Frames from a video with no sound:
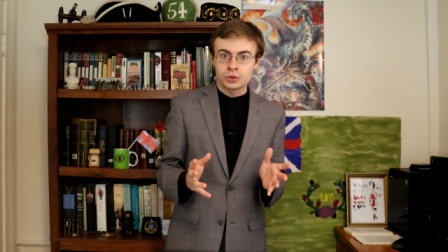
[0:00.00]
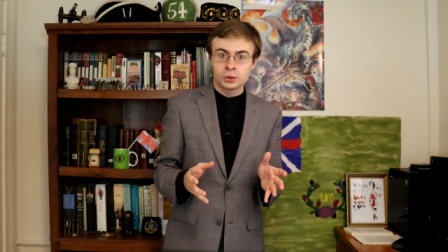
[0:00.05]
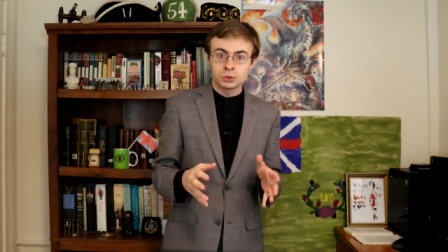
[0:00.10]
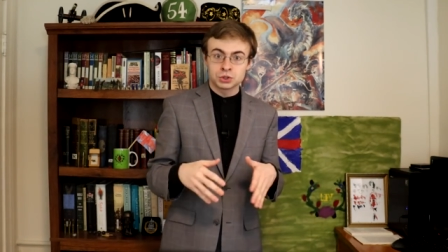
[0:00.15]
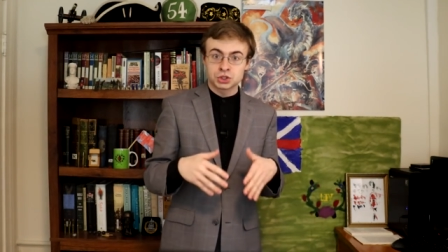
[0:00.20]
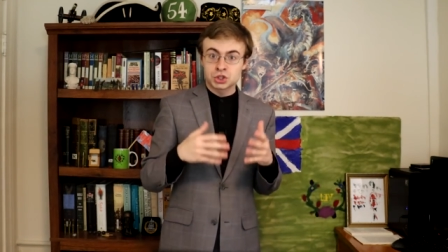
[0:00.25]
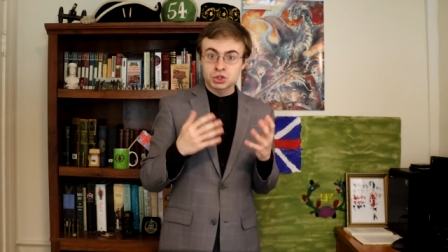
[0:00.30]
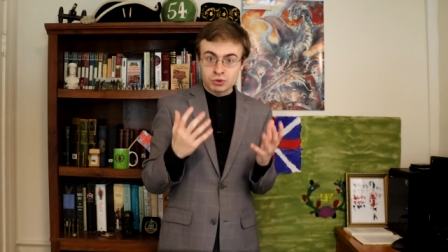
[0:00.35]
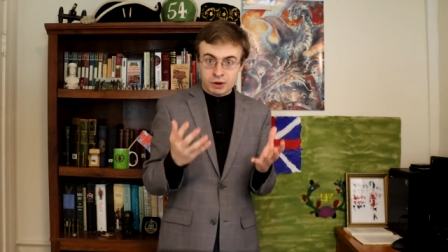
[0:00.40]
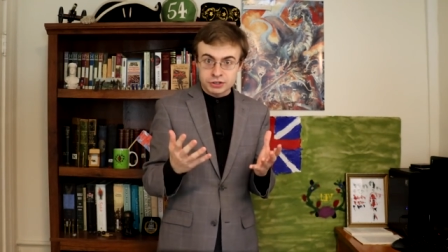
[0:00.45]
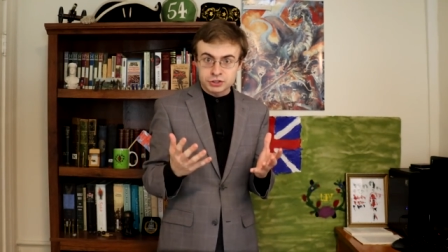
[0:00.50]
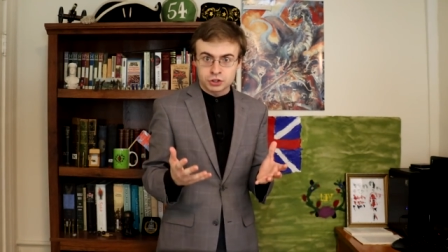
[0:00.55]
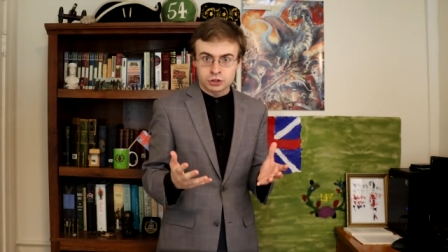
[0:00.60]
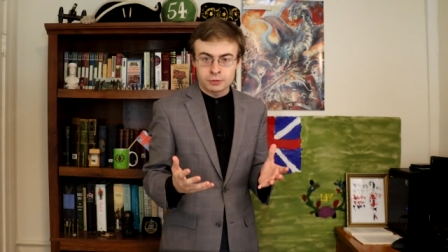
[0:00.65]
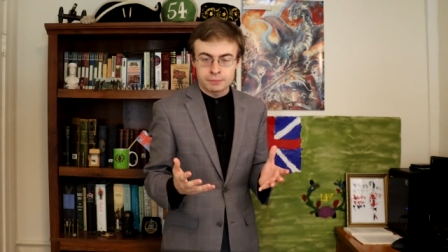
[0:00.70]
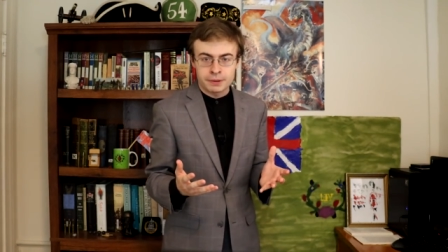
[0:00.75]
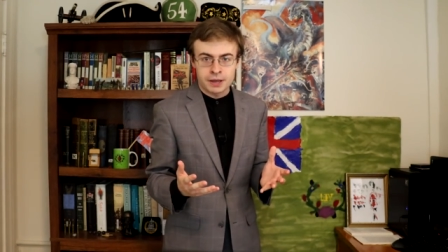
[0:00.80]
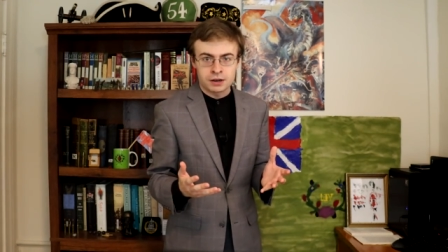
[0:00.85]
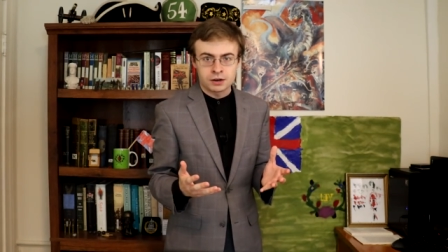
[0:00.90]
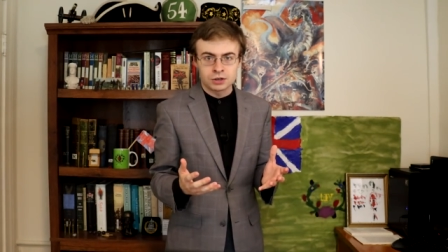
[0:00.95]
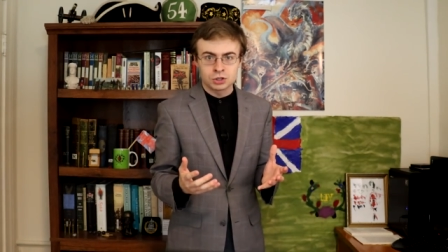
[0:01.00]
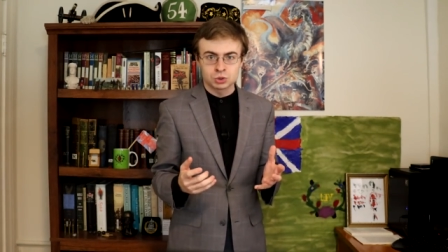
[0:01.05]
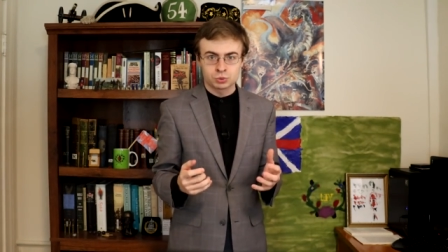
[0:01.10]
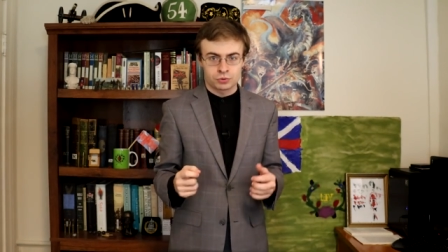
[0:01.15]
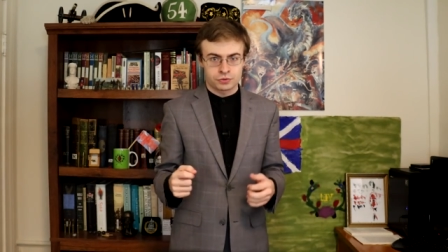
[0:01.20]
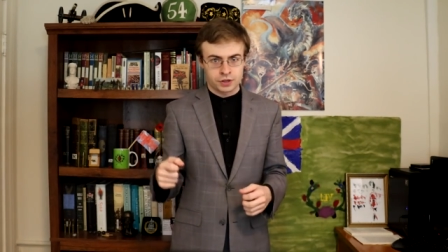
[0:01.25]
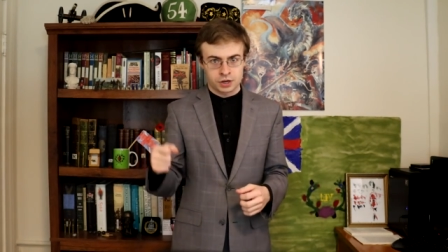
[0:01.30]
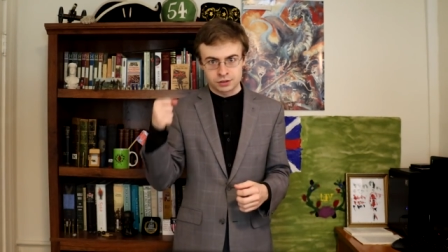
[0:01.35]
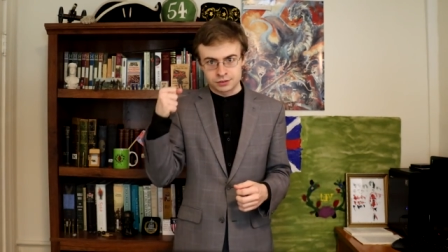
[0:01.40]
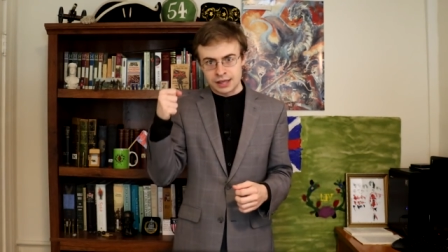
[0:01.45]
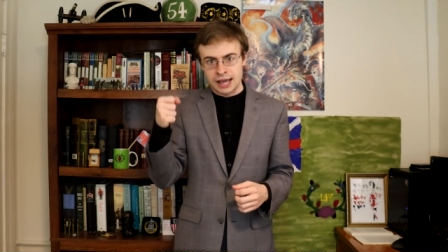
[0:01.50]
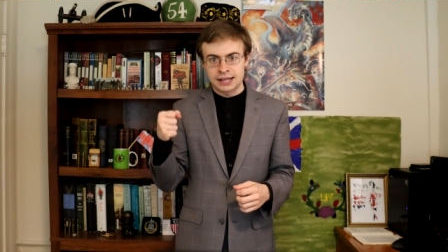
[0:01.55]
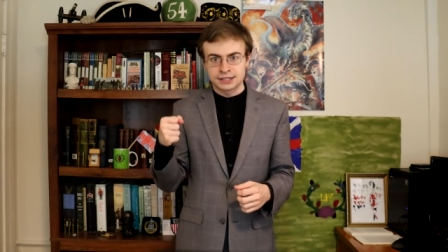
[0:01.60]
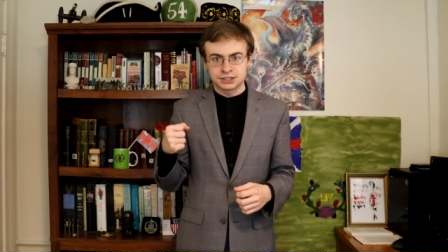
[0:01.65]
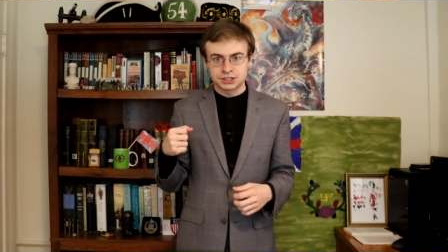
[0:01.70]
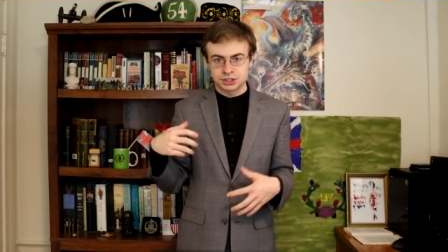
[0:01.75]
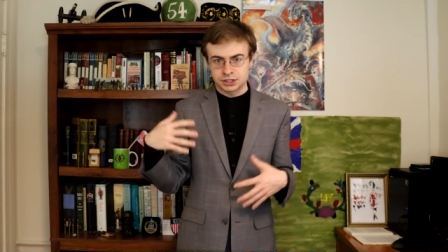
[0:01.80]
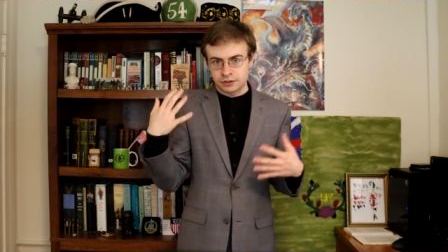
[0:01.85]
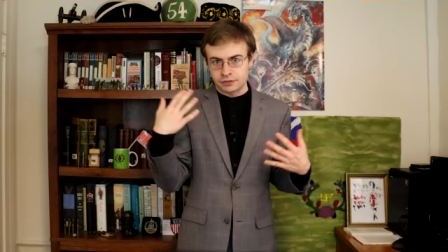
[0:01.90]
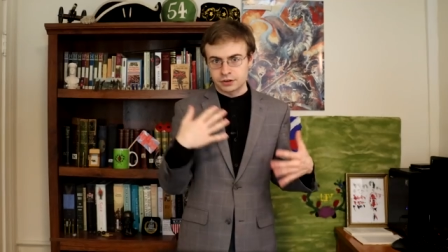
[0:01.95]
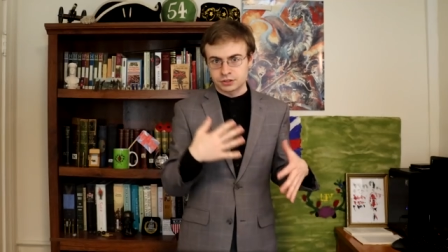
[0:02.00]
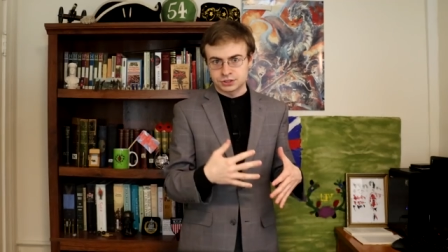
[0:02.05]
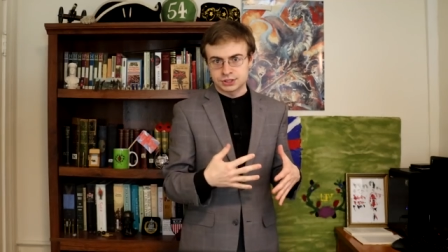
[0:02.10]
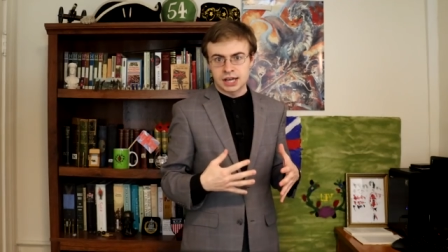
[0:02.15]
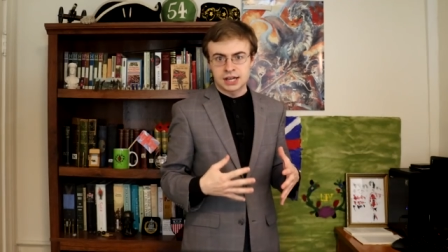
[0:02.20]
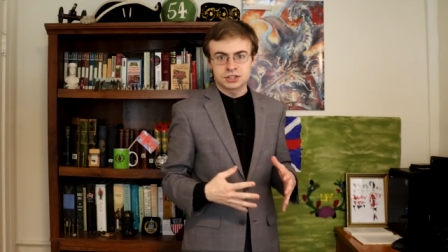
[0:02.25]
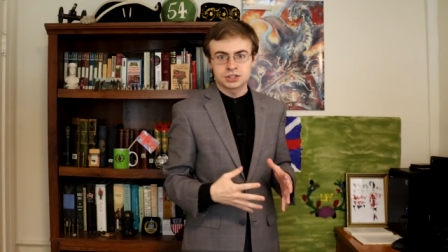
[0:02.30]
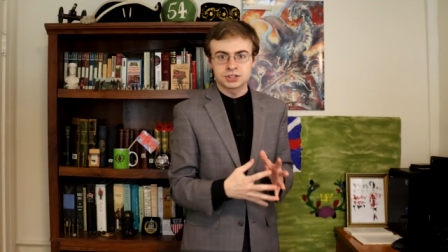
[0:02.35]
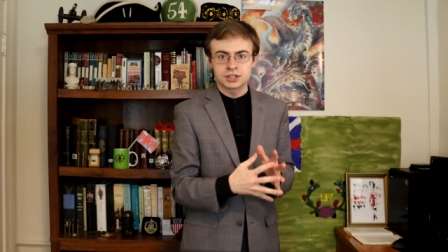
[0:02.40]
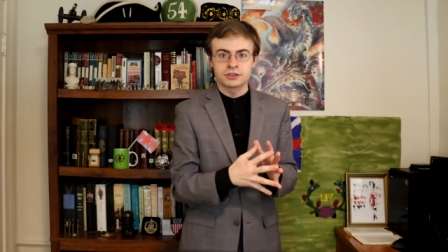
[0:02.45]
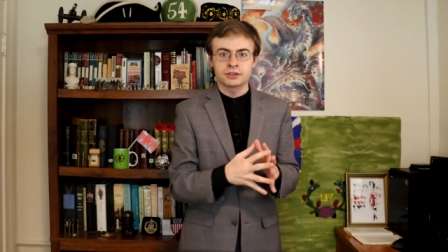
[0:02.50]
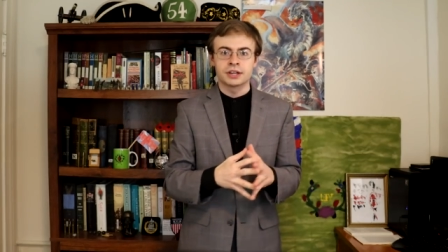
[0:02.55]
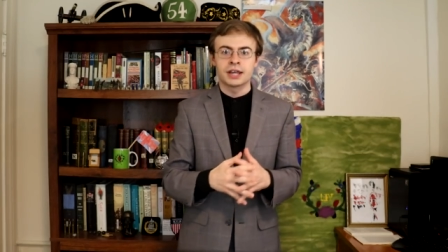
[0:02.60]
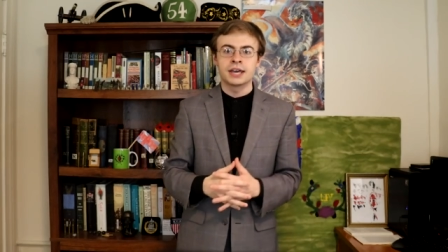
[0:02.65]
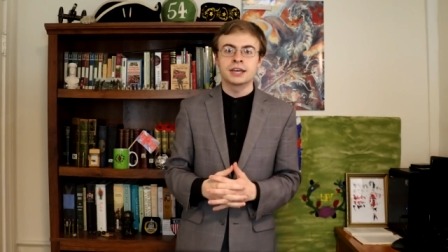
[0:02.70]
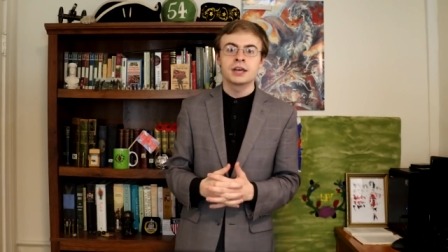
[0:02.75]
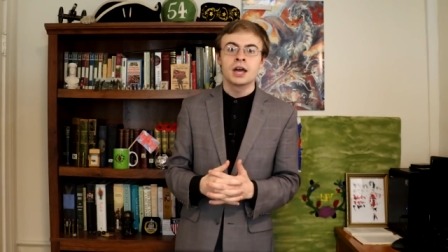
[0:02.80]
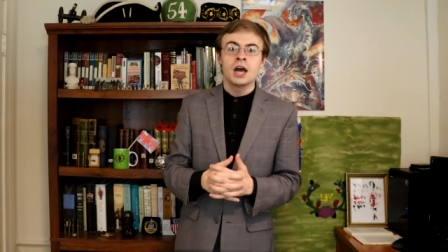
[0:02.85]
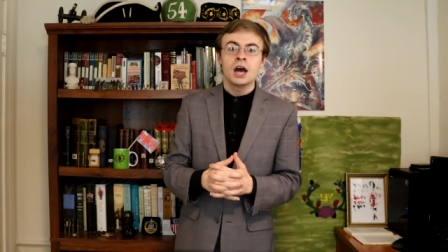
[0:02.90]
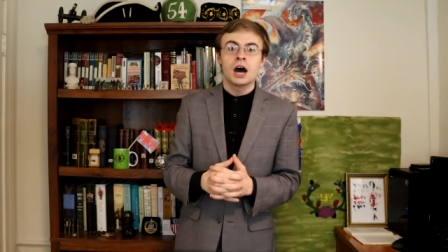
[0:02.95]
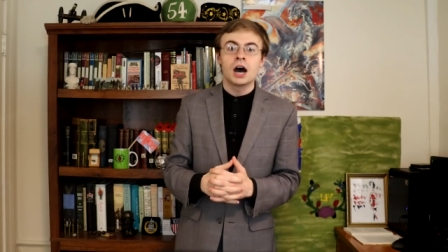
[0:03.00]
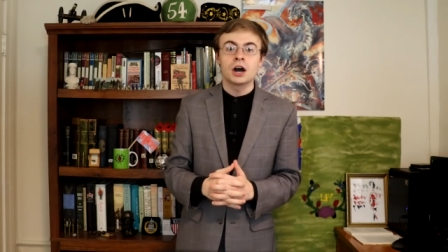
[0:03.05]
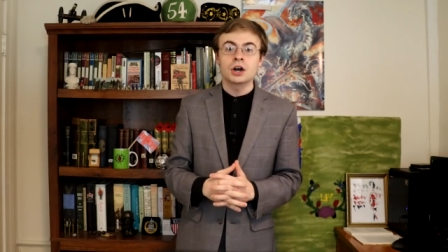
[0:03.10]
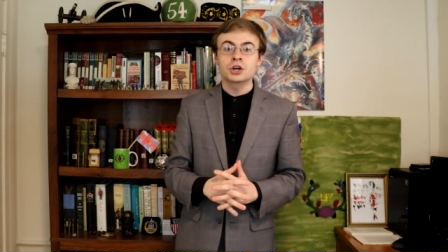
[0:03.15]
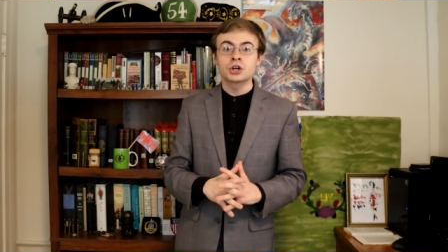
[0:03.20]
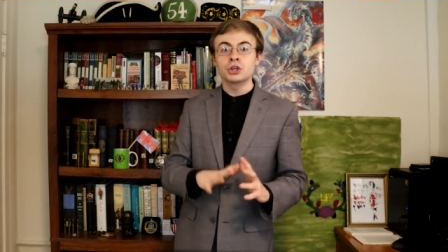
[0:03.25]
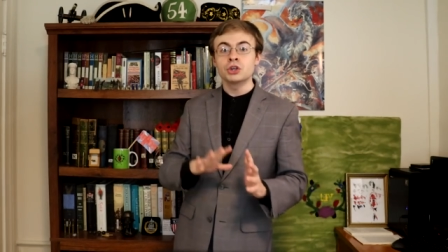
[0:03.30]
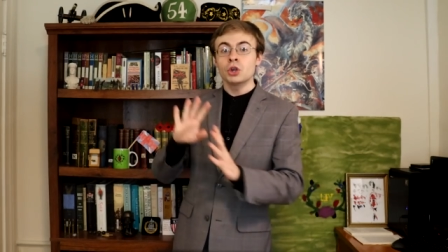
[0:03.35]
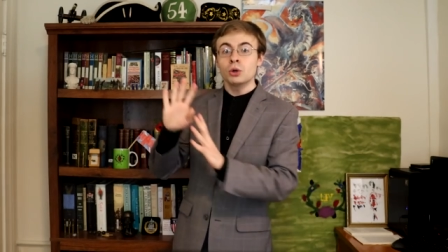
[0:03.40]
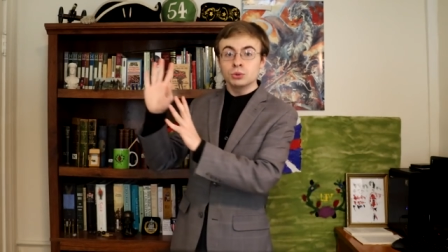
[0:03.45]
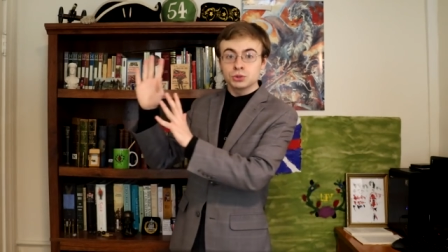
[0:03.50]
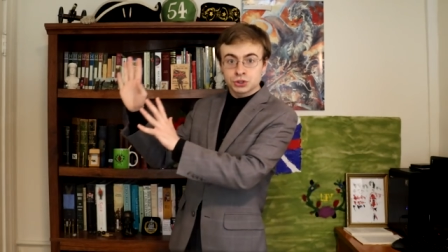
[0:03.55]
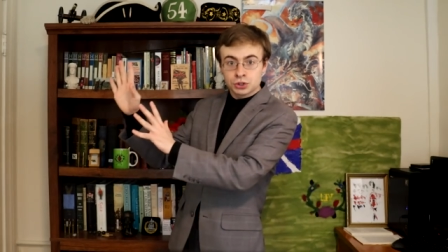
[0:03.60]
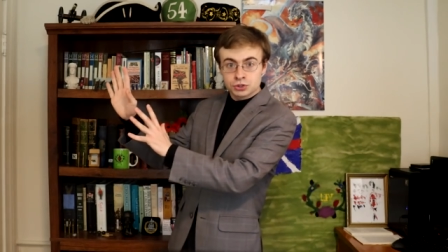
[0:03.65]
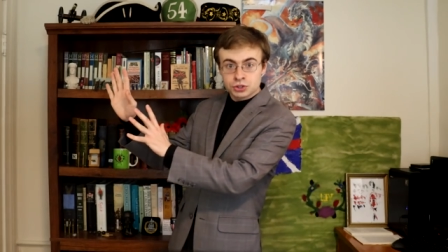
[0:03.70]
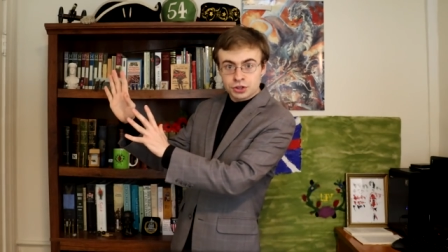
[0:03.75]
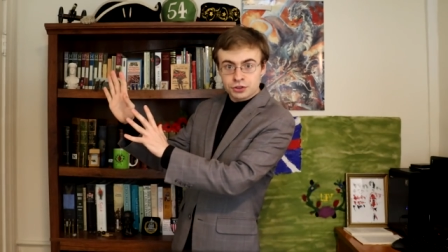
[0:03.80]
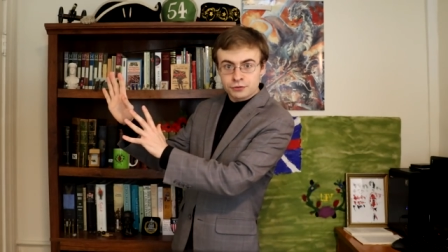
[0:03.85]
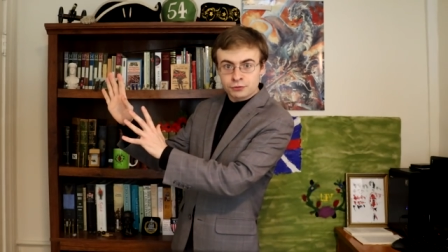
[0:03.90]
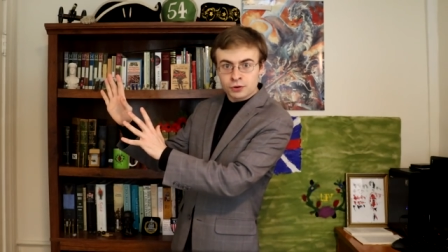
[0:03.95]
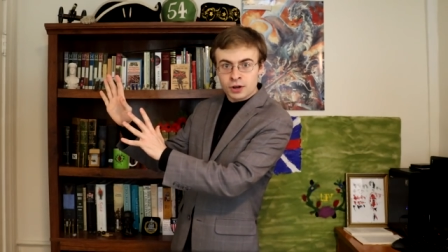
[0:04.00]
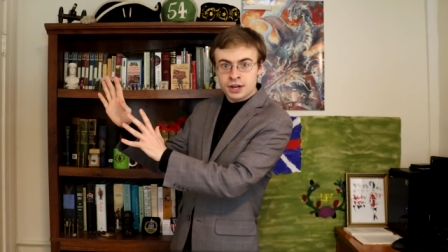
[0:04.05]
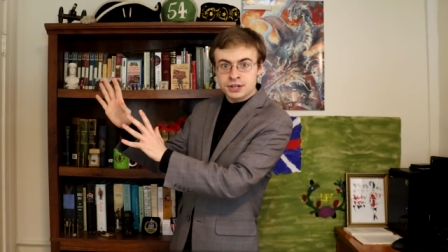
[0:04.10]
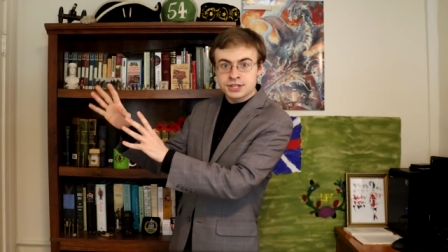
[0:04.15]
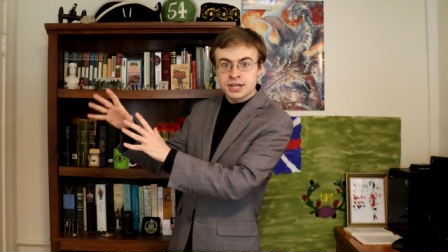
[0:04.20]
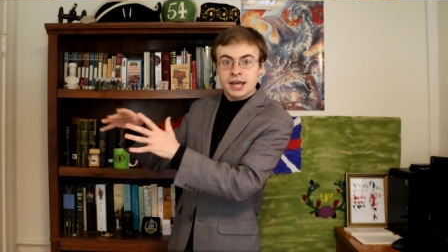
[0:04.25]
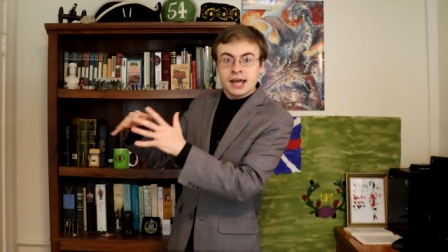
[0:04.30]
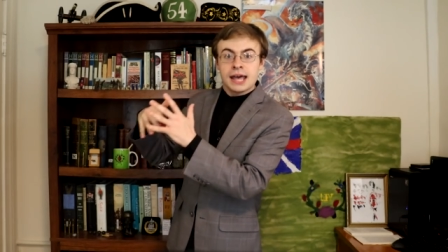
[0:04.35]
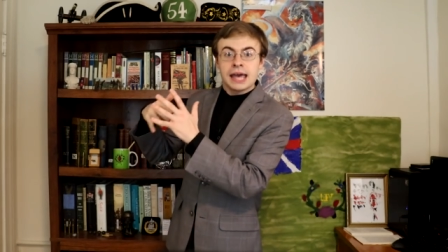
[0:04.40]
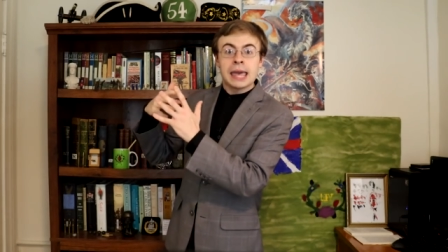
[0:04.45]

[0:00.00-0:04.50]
those stretcher bearers with their lances and their sashes and the like, uh, closer to the front,